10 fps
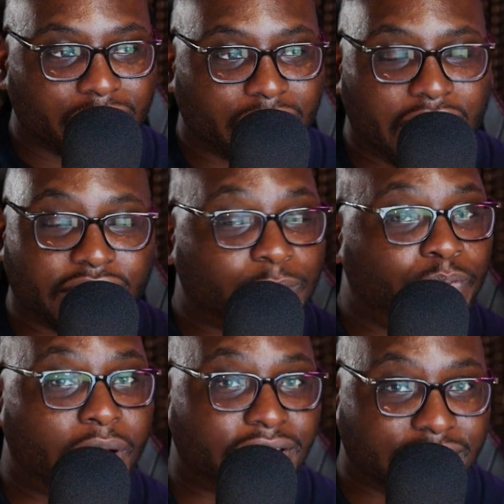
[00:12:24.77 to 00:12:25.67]
it's
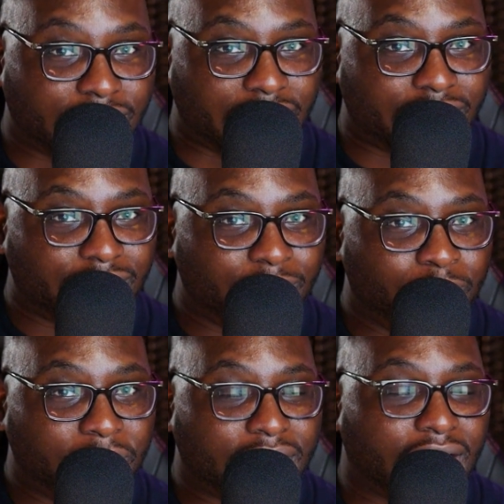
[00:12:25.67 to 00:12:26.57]
busted
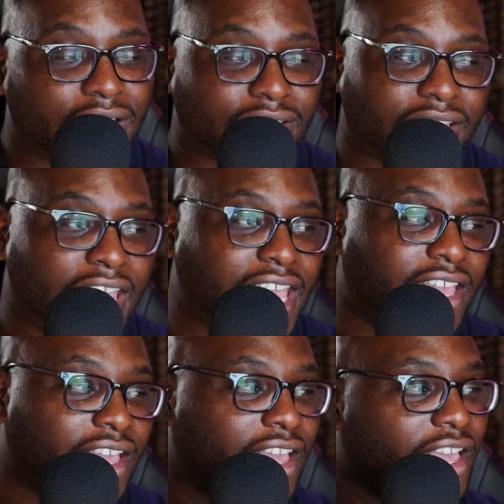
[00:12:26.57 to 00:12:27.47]
because he
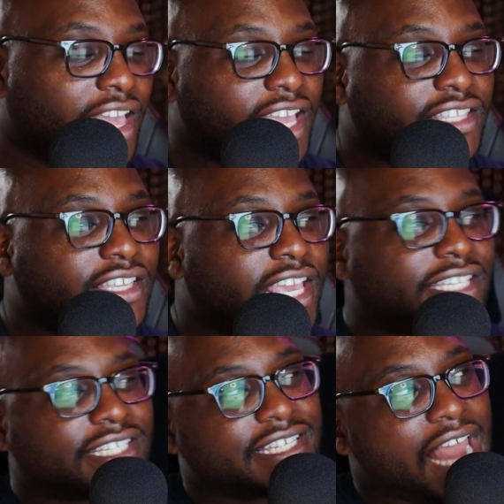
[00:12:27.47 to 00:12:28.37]
he he
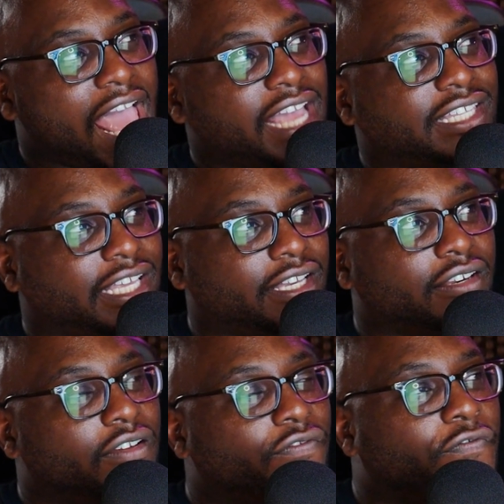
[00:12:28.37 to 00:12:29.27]
snagged it
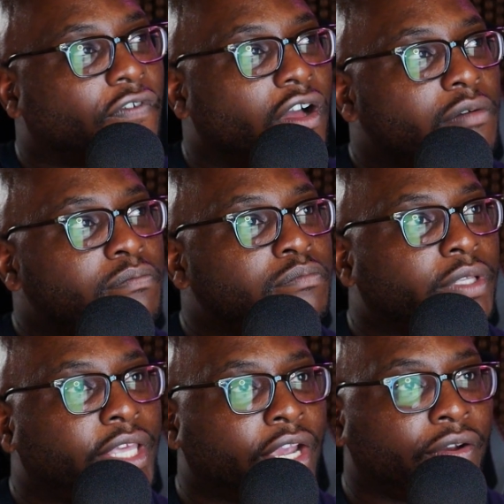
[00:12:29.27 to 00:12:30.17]
from
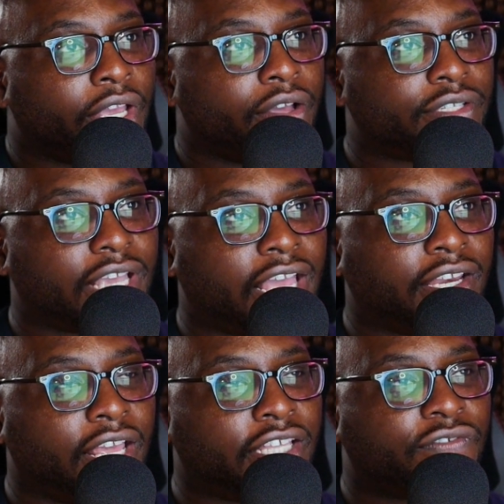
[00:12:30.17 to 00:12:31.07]
Kyrios and
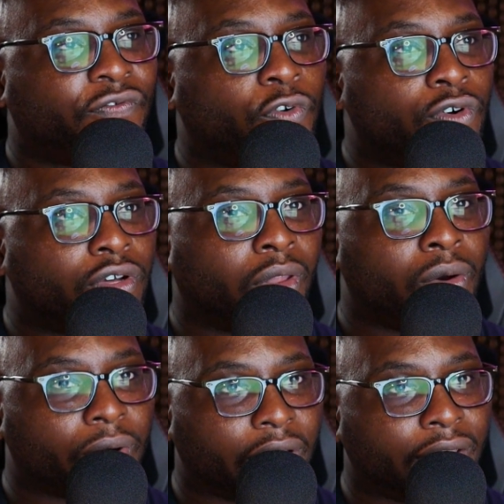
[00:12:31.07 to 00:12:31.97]
its full
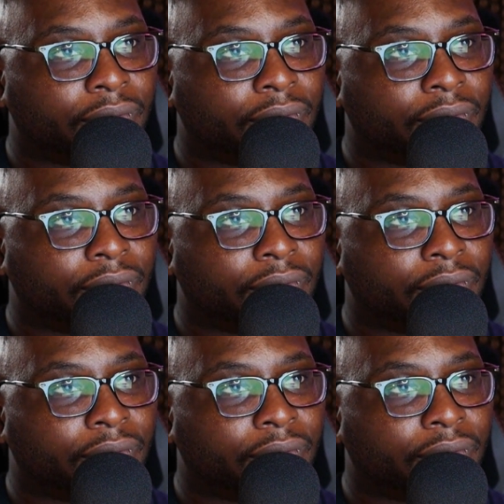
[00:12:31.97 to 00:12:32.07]
glory.